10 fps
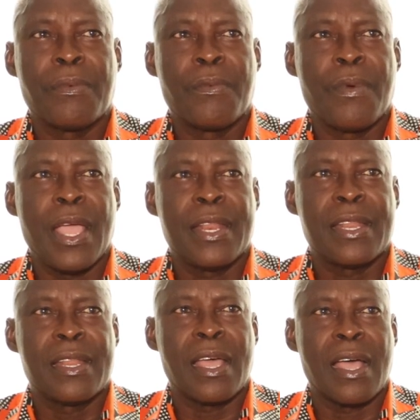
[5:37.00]

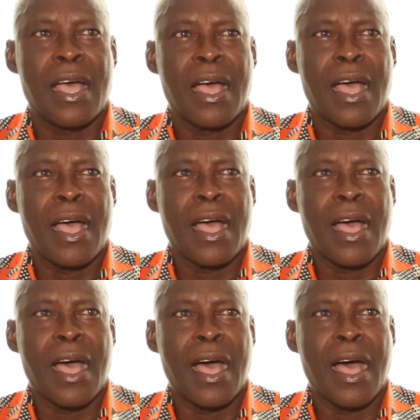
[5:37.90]
when
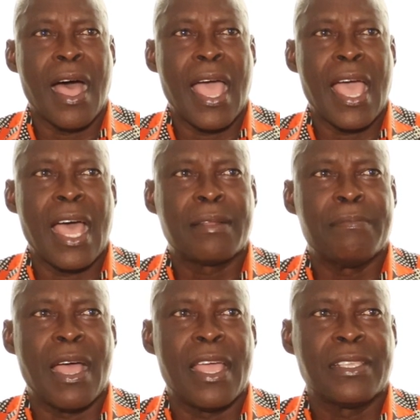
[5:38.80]
I had
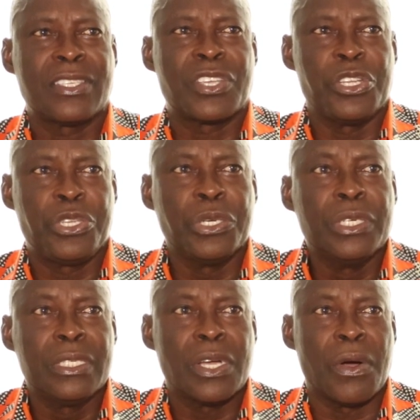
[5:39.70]
my
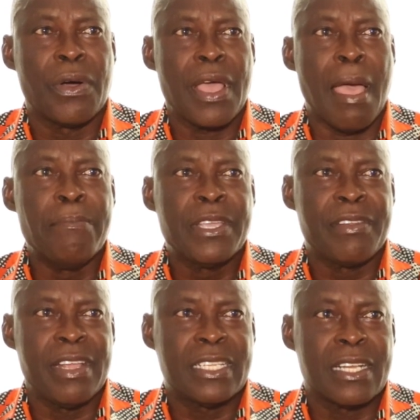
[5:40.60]
sojourn or
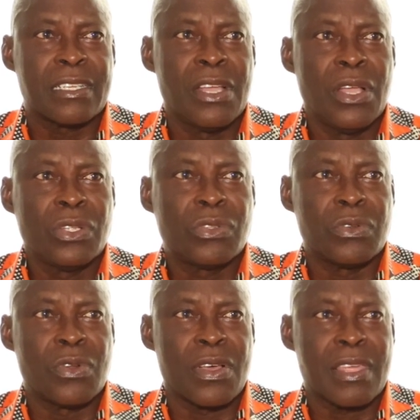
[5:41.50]
emigrated to
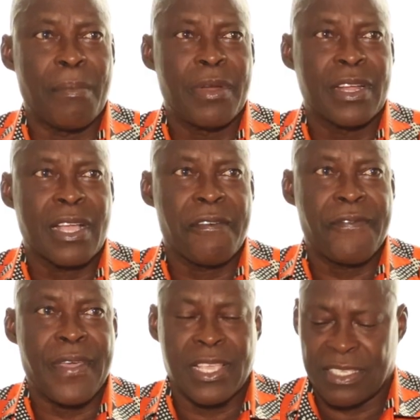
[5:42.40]
North America
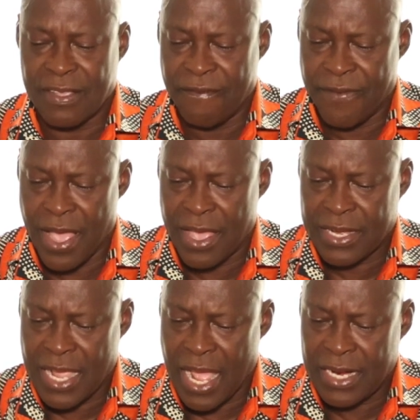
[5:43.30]
first via
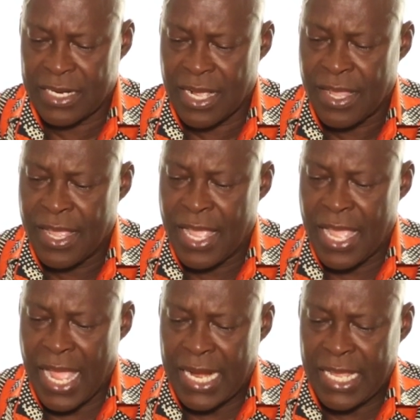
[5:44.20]
Canada
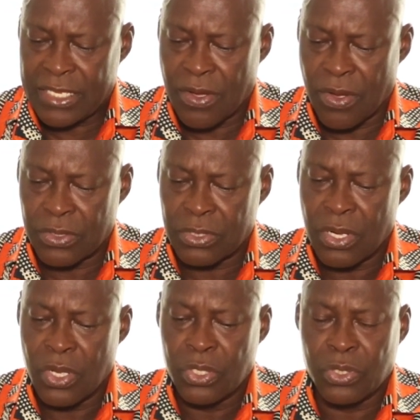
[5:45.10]
and later on
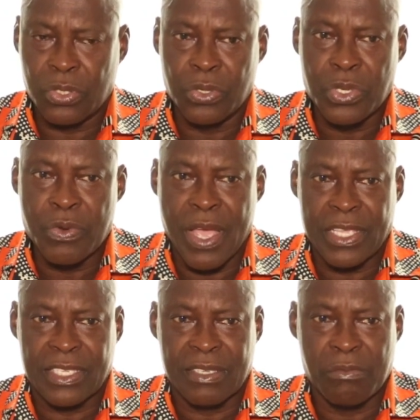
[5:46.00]
to
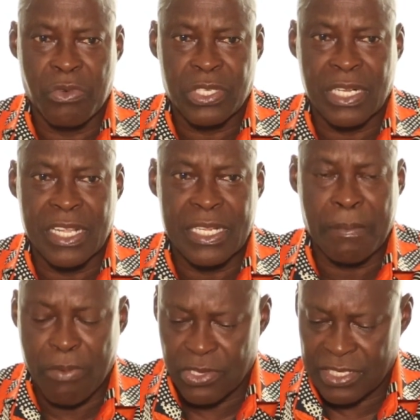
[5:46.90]
US, mostly in the
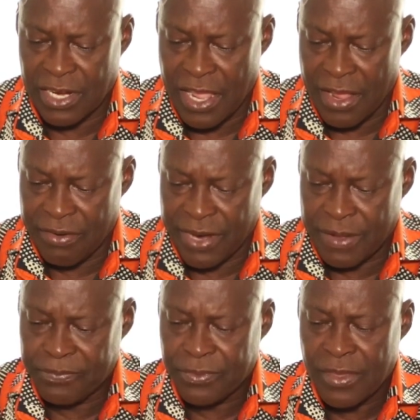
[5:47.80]
Boston
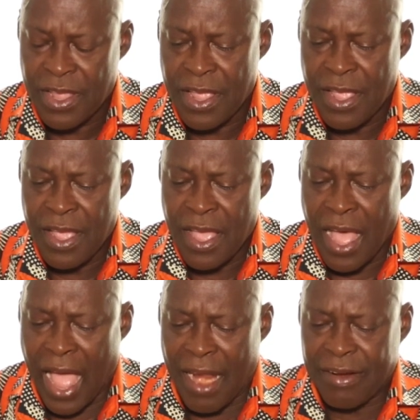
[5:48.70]
area,
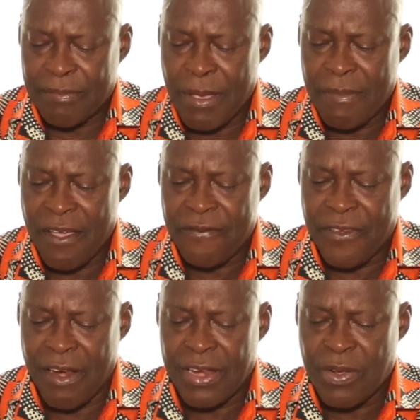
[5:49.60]
I remember
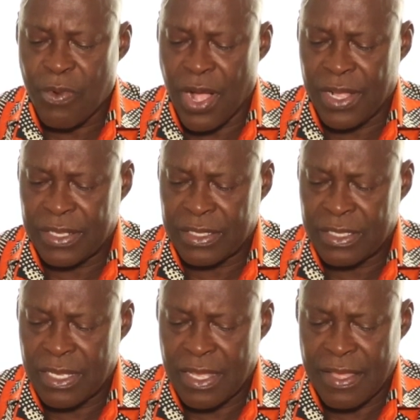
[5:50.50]
very
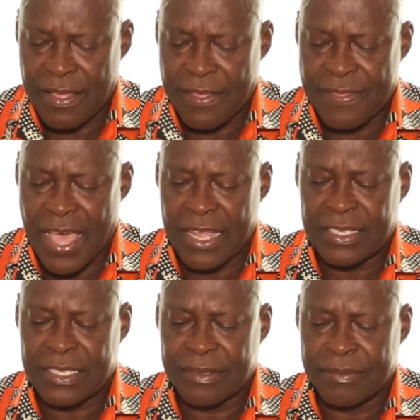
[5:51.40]
well
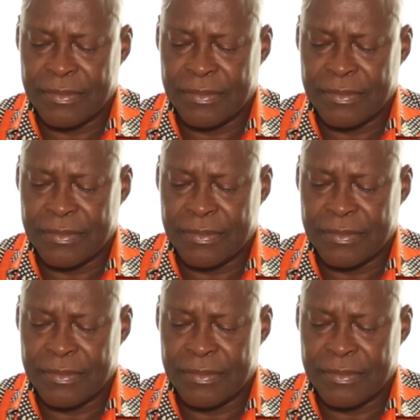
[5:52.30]
that